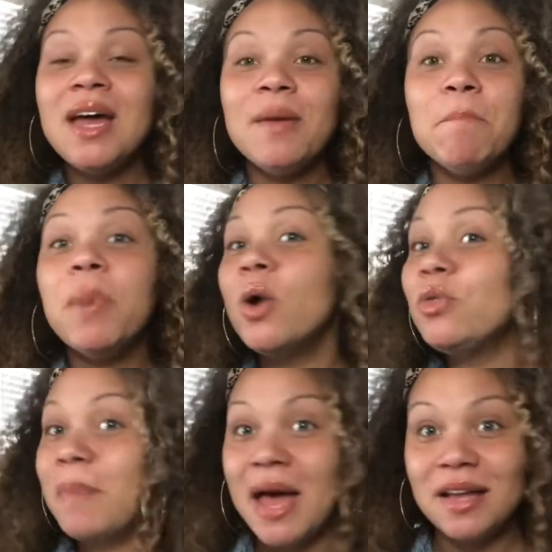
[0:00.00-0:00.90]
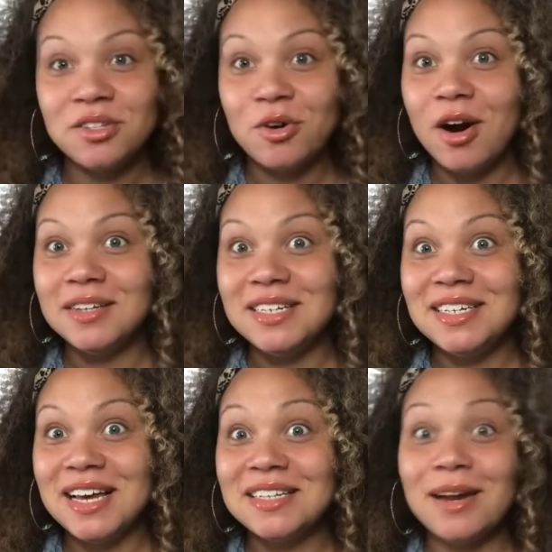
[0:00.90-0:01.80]
Both passed their car seat
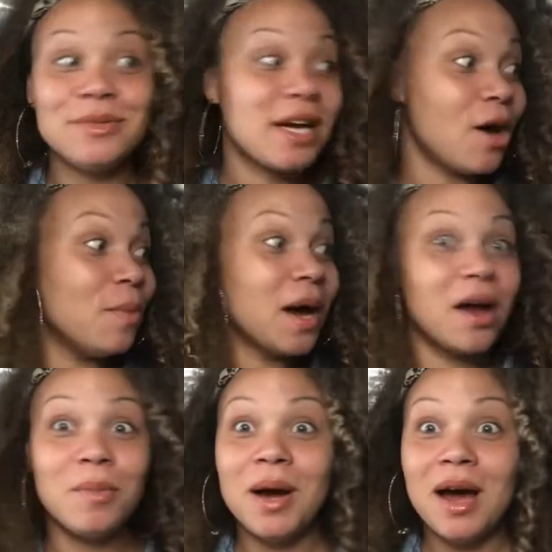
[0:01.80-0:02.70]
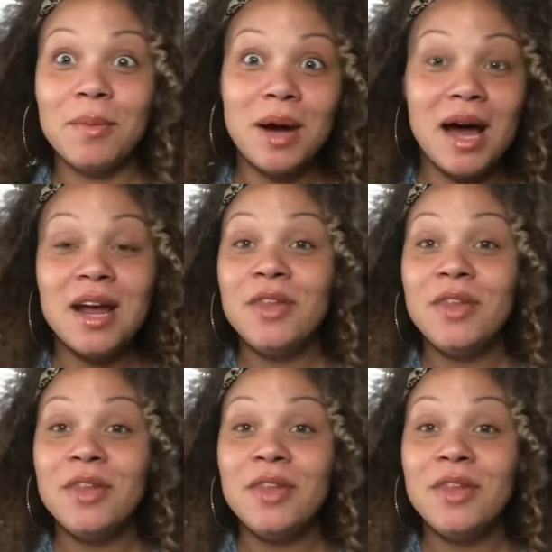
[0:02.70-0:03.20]
test. I was like, oh my God, oh my God, oh my God.